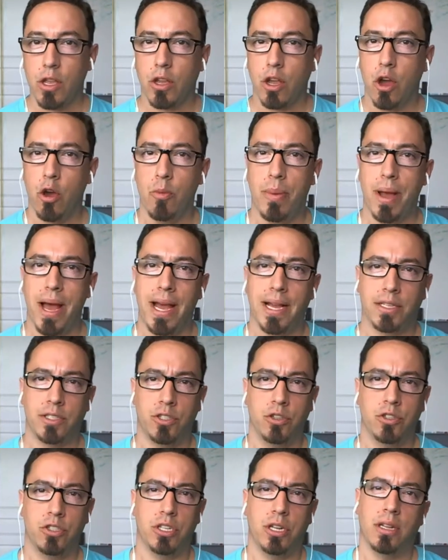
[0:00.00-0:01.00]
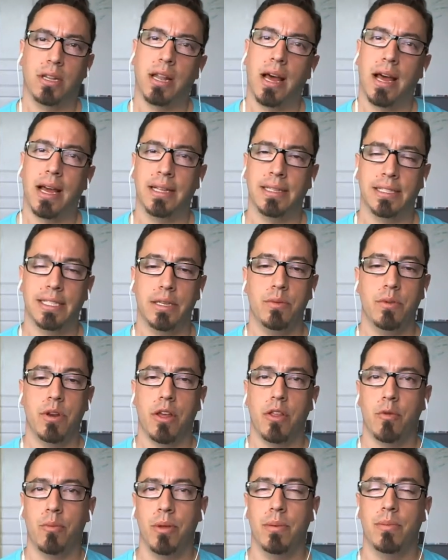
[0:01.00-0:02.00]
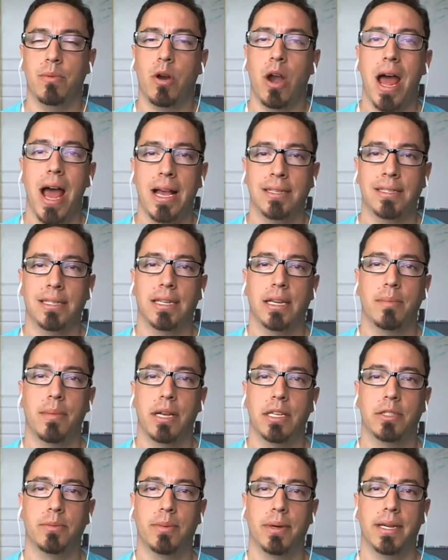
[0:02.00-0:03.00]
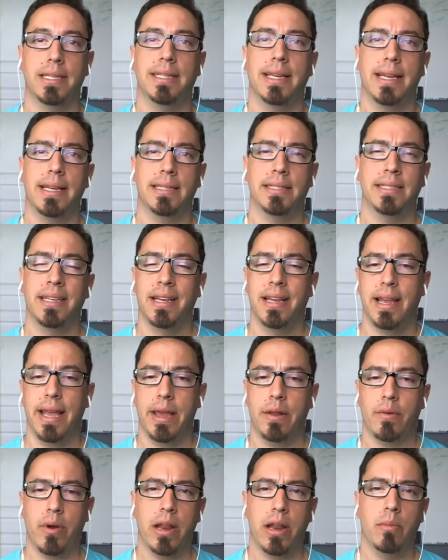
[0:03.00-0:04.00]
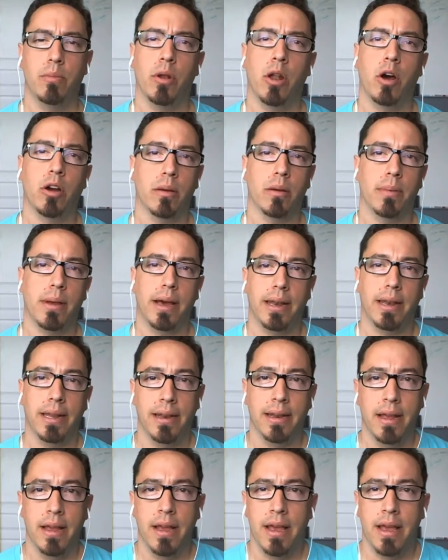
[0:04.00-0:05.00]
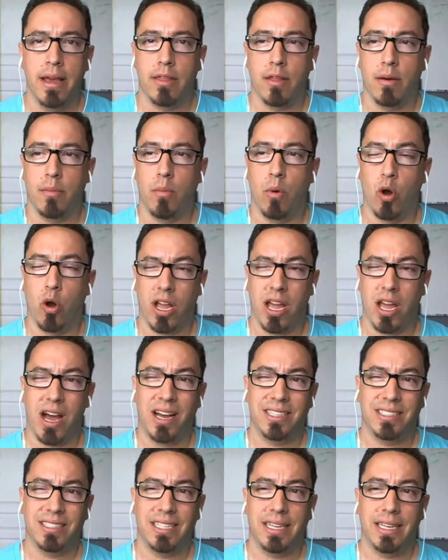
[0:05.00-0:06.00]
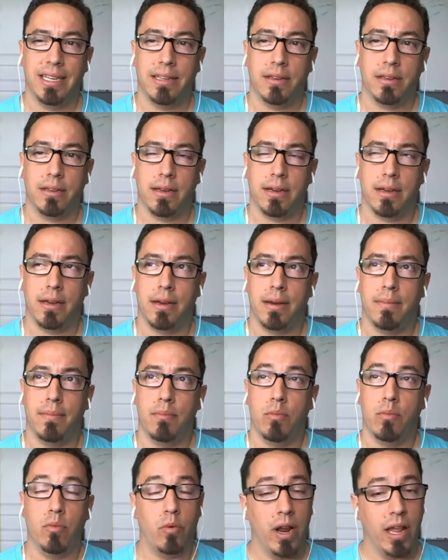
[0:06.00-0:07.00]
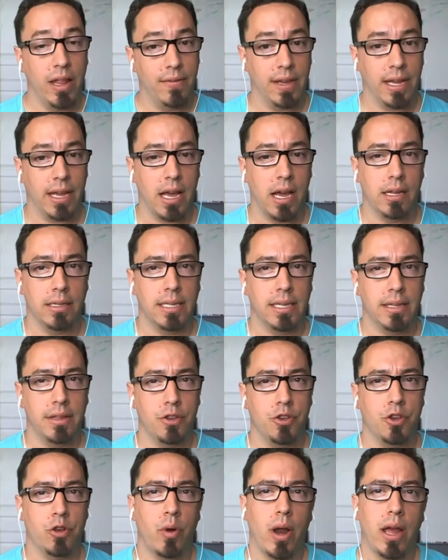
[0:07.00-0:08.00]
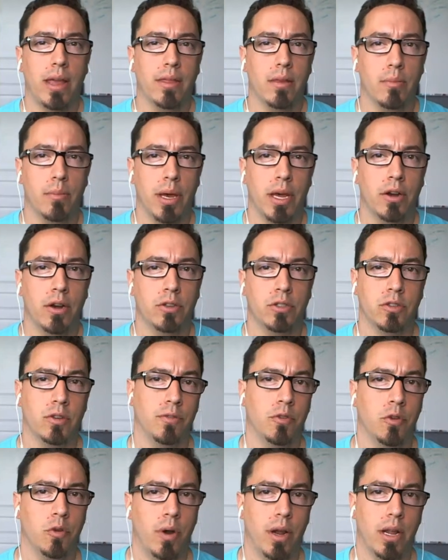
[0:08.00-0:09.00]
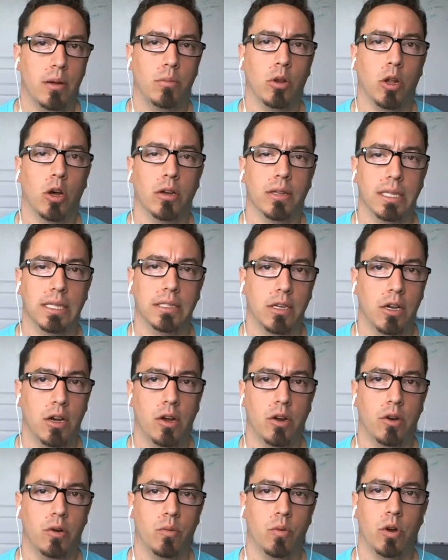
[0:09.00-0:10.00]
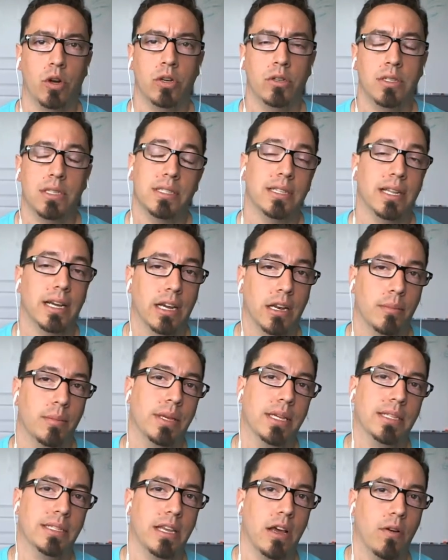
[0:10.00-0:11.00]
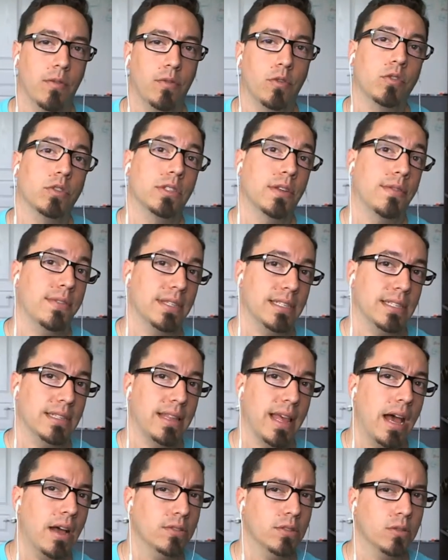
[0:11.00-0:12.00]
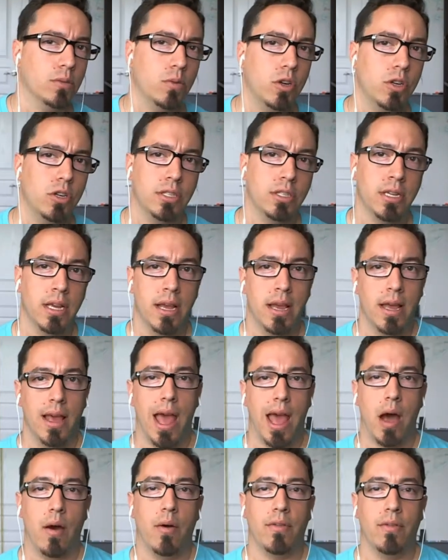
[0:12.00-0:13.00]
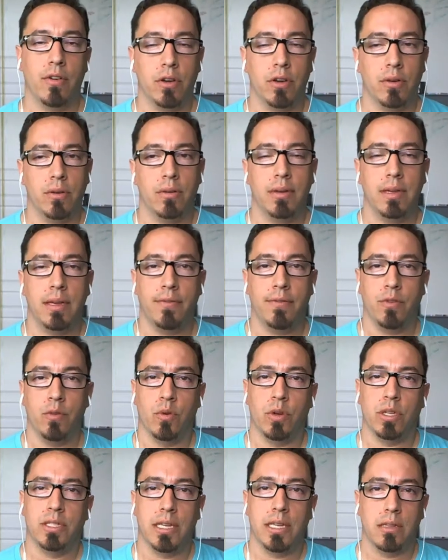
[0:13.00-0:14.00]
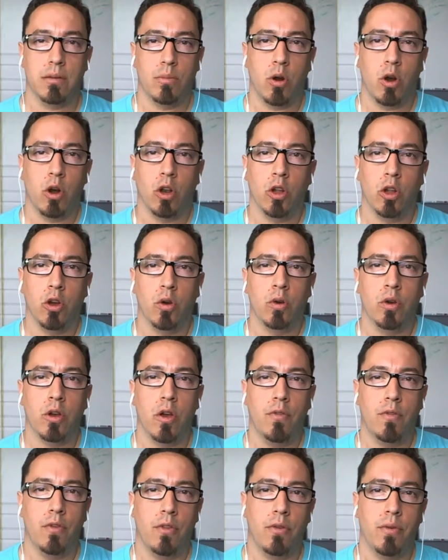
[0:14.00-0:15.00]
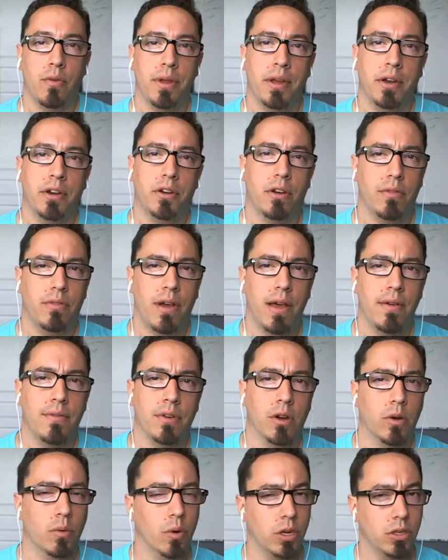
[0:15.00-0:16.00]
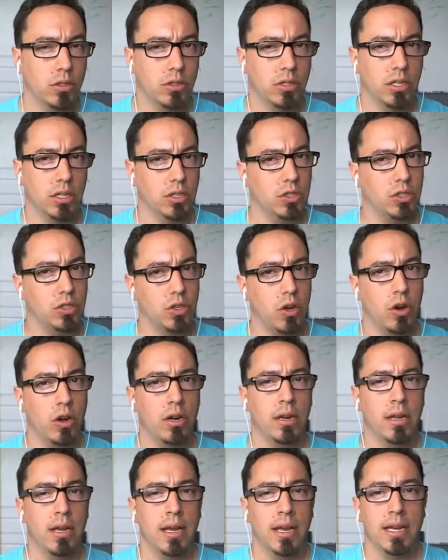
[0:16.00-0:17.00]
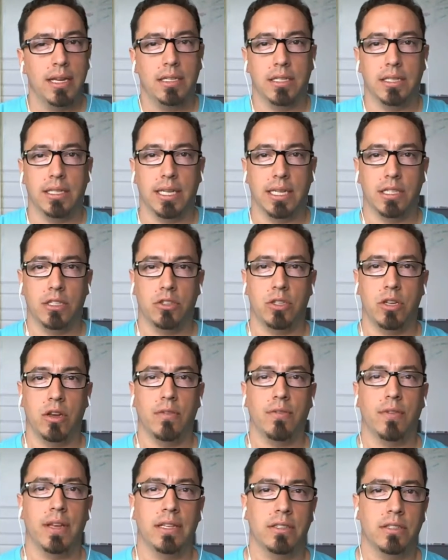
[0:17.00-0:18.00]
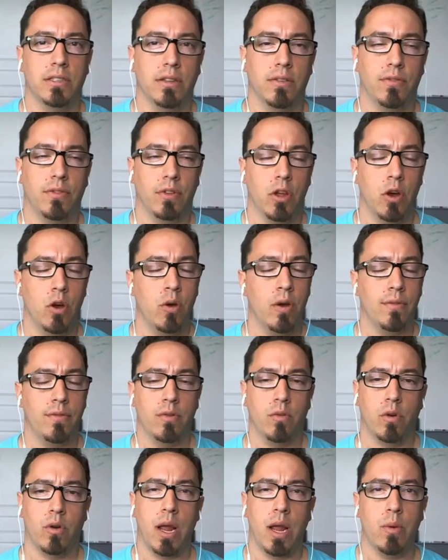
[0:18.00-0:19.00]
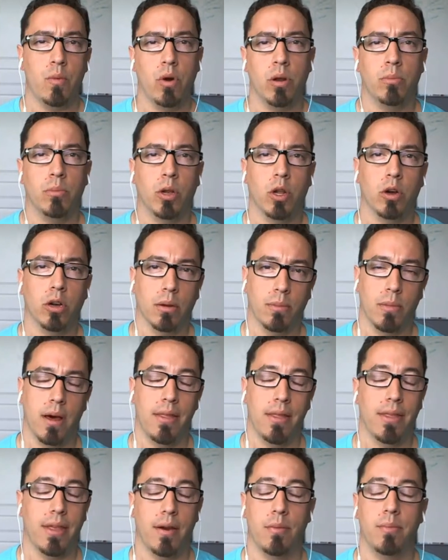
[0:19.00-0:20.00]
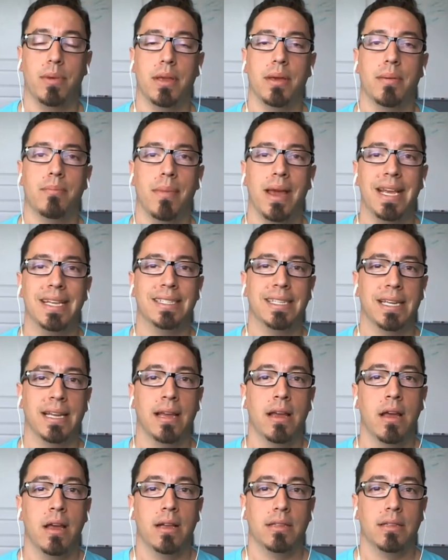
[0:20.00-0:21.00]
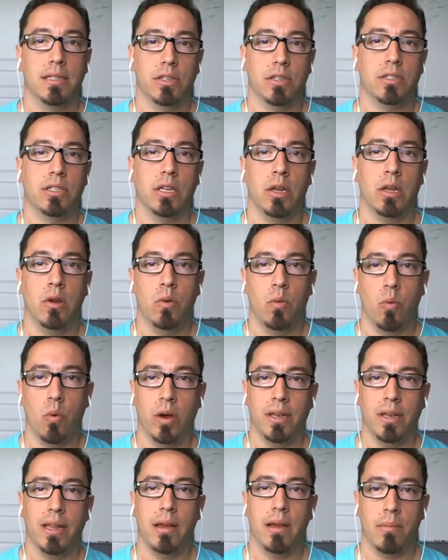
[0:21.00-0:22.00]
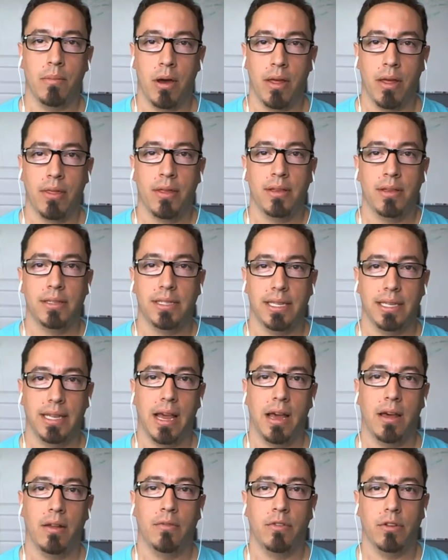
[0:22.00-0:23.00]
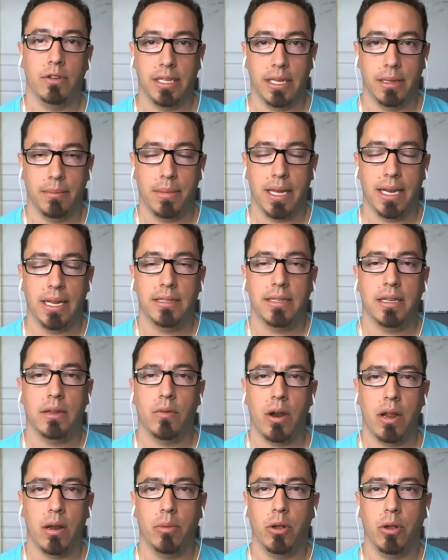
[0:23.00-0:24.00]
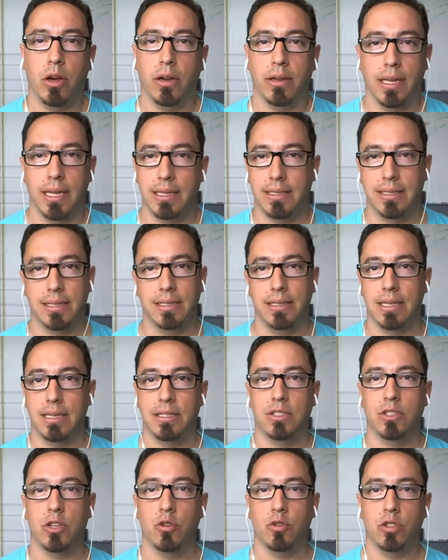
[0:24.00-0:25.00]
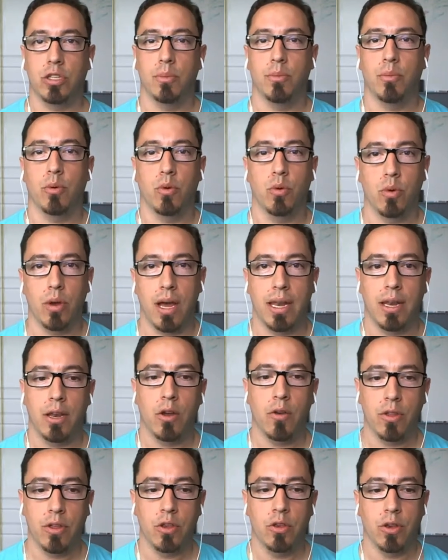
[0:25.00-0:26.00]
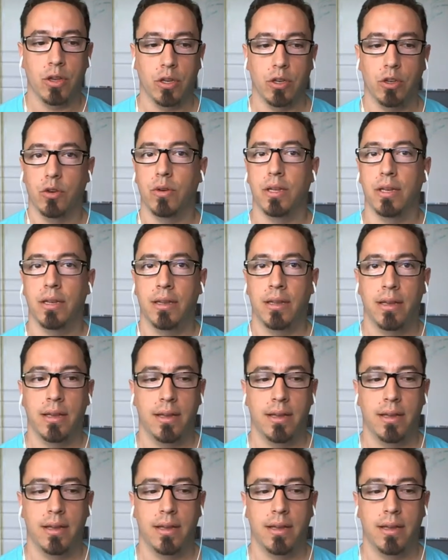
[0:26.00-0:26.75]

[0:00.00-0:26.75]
Go back, search online, see what other people are asking about spray tans, and write a blog about it. The more content, relevant content that you can write, the better. So if you write a blog that's 100 words, it's not going to be as helpful as if it's 1,000 words. However, if you want to set the bar low, go for 300 to 500 words to start, just to get yourself into the flow. If you want to write one blog a month, that would be amazing. Seriously, one day a month, sit down for 10 minutes and write a blog. It's so simple. I know that you can do it.